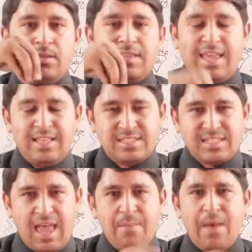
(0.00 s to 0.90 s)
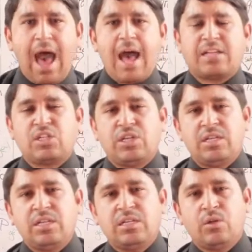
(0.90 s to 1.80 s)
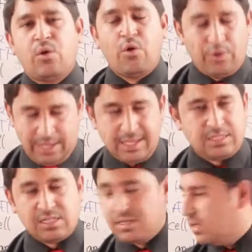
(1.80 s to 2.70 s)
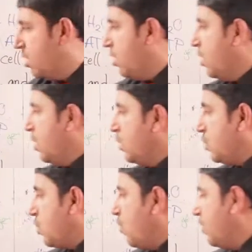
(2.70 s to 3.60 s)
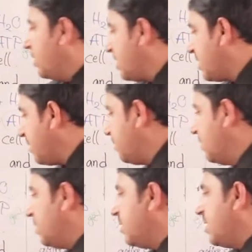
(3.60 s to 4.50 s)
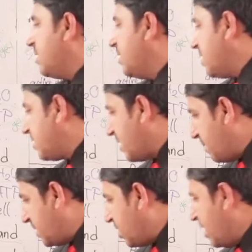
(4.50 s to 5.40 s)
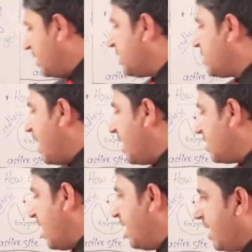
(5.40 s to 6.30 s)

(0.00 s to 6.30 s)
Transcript: the enzyme acts on it. So the substance that an